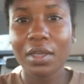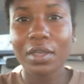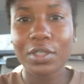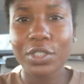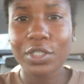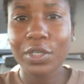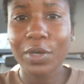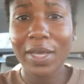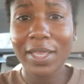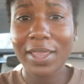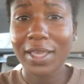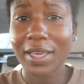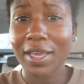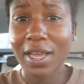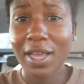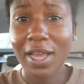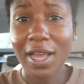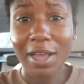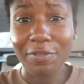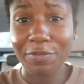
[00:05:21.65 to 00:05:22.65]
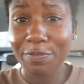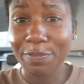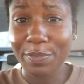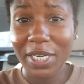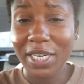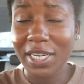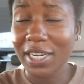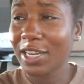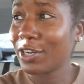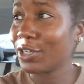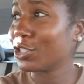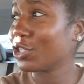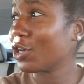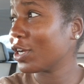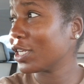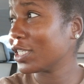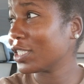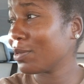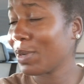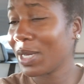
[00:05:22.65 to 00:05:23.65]
So I think I've been in here
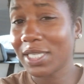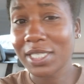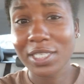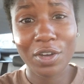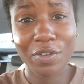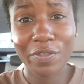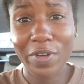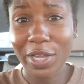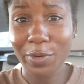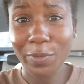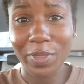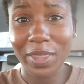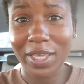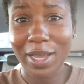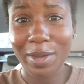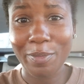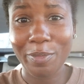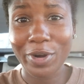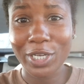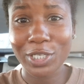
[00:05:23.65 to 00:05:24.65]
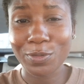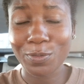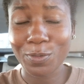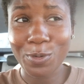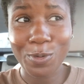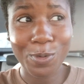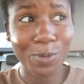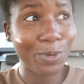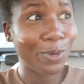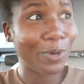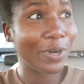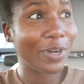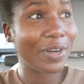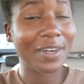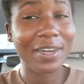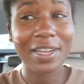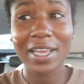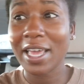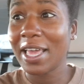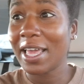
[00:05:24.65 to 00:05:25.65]
talking to myself. I don't think I pressed
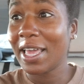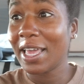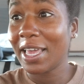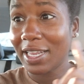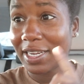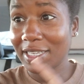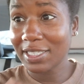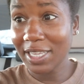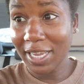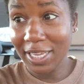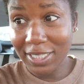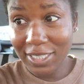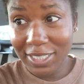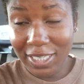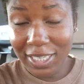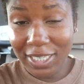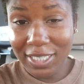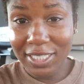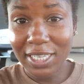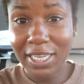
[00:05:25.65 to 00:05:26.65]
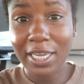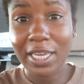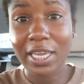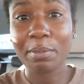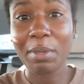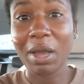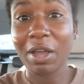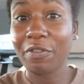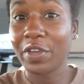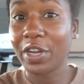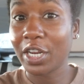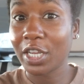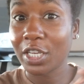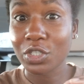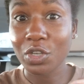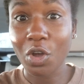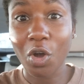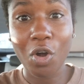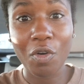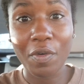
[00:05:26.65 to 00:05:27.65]
record. It is 8:16. My fitting
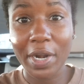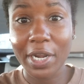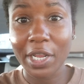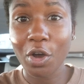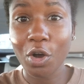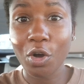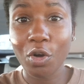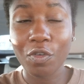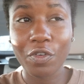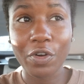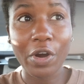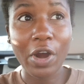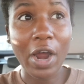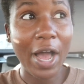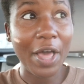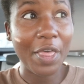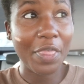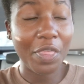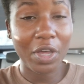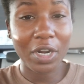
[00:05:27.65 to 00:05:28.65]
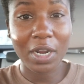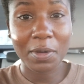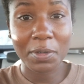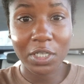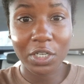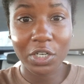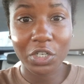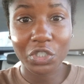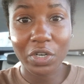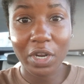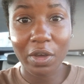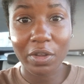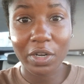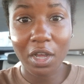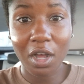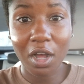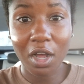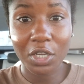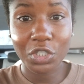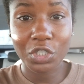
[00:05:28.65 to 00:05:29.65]
is already over. I thought I was going to try on
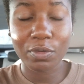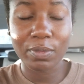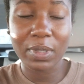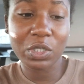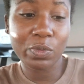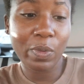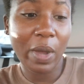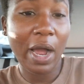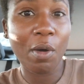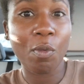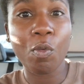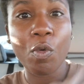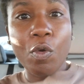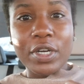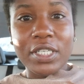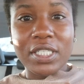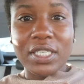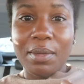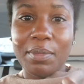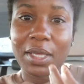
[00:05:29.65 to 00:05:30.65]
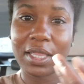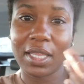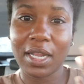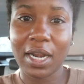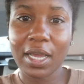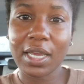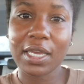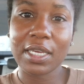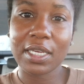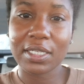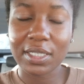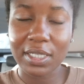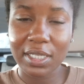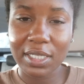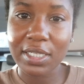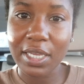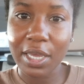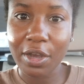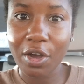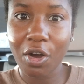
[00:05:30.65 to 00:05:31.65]
a costume. That's why I wore something that I could
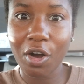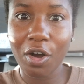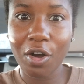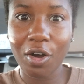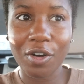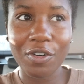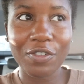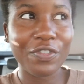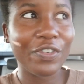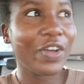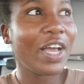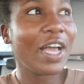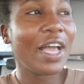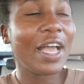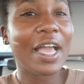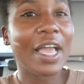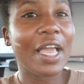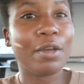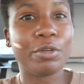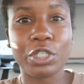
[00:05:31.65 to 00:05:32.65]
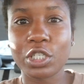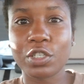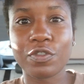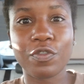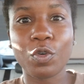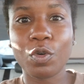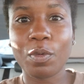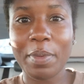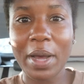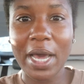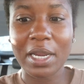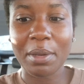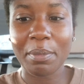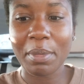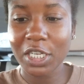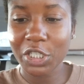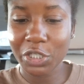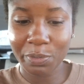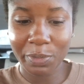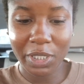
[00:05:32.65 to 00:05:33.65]
easily take off. It was just full body
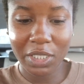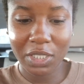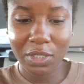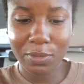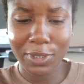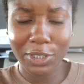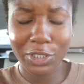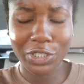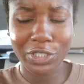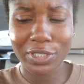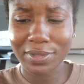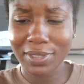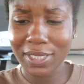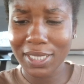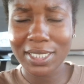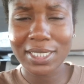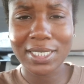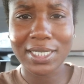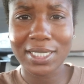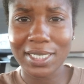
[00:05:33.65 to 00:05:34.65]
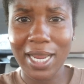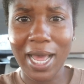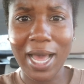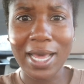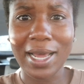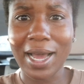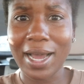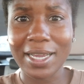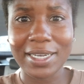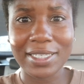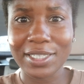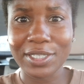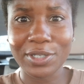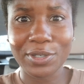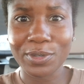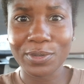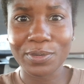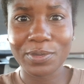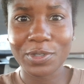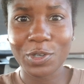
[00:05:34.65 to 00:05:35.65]
measurements, which this is not
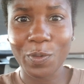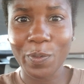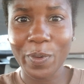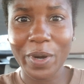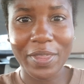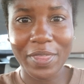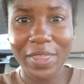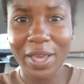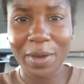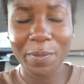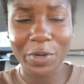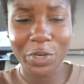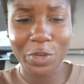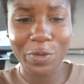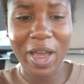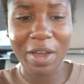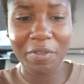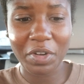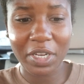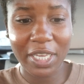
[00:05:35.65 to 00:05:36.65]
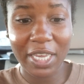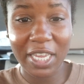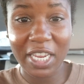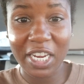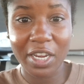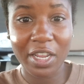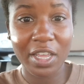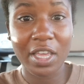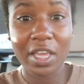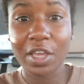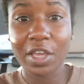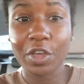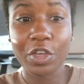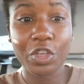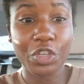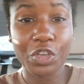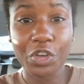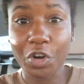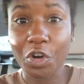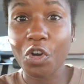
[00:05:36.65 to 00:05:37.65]
ideal to wear that when you have to get
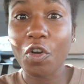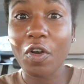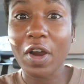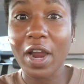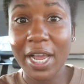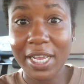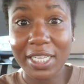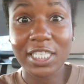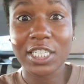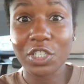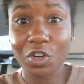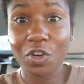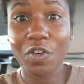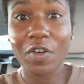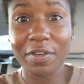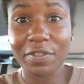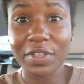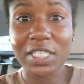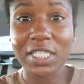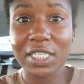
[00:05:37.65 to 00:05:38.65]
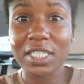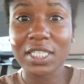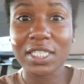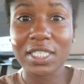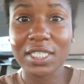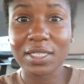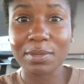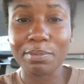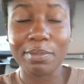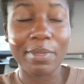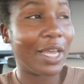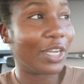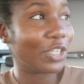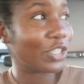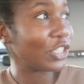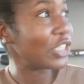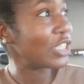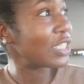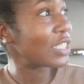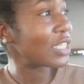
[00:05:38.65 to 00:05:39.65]
your cracks and crevices
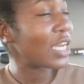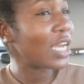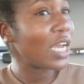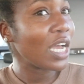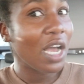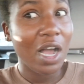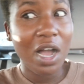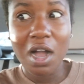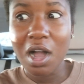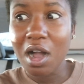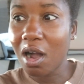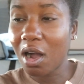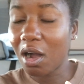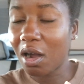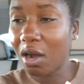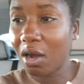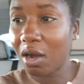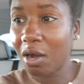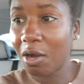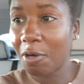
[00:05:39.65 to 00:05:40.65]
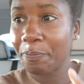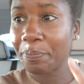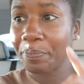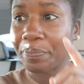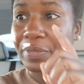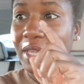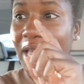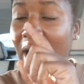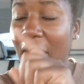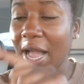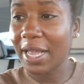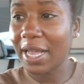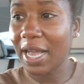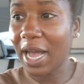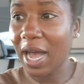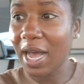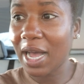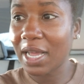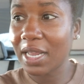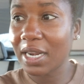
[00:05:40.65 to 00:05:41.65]
measured. I
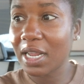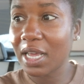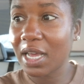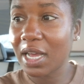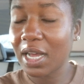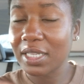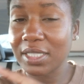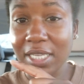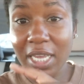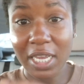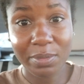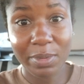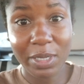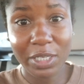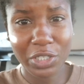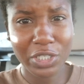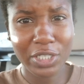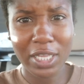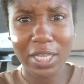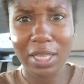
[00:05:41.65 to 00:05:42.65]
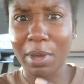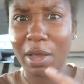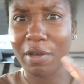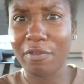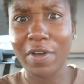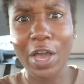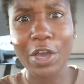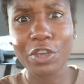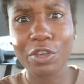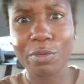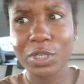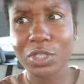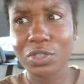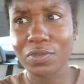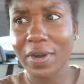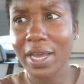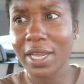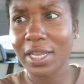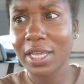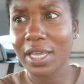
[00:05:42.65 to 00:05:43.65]
got a text message saying that my vacuum is
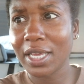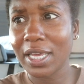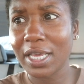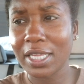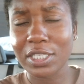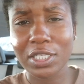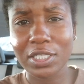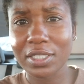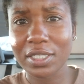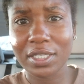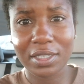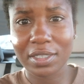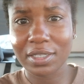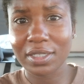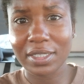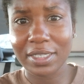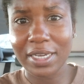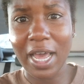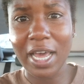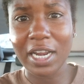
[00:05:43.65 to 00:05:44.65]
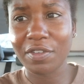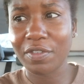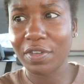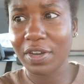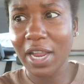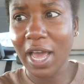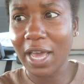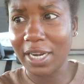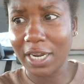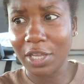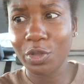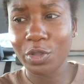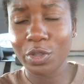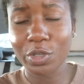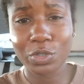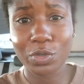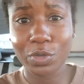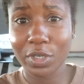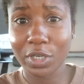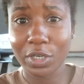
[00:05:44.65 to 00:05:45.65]
ready. It's not even 9. I thought
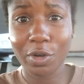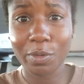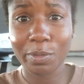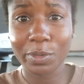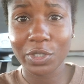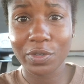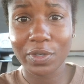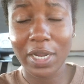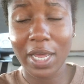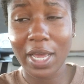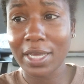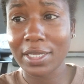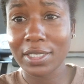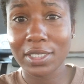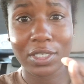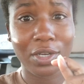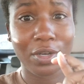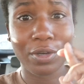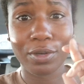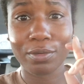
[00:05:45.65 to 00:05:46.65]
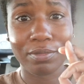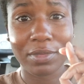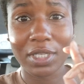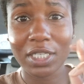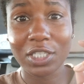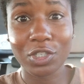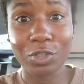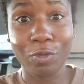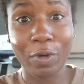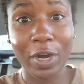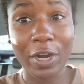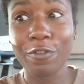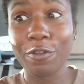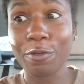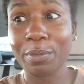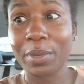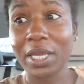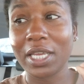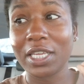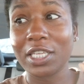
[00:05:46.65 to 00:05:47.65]
the store didn't open till 9, so this is great
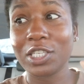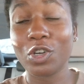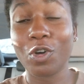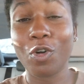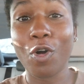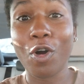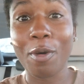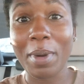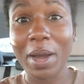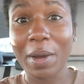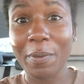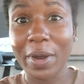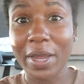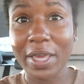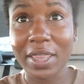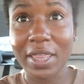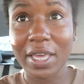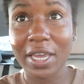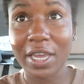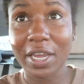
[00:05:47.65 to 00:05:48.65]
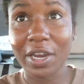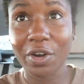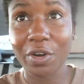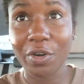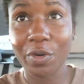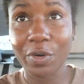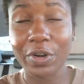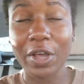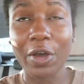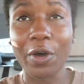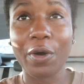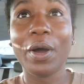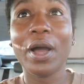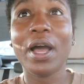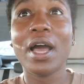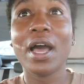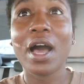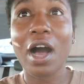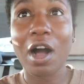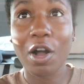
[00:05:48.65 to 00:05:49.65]
for me. So on my way there, or no,
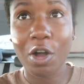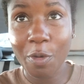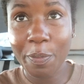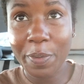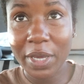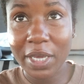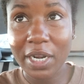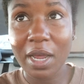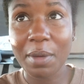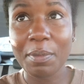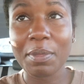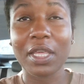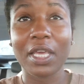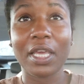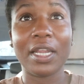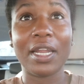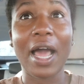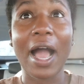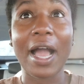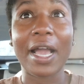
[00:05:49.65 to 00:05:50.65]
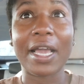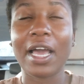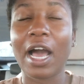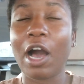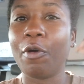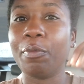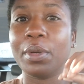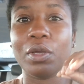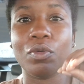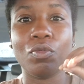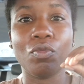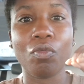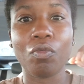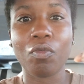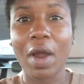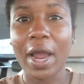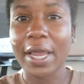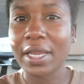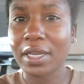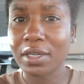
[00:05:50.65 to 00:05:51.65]
I'll go pick it up, then I'll be
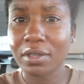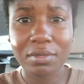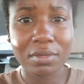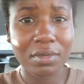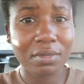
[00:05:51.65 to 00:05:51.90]
right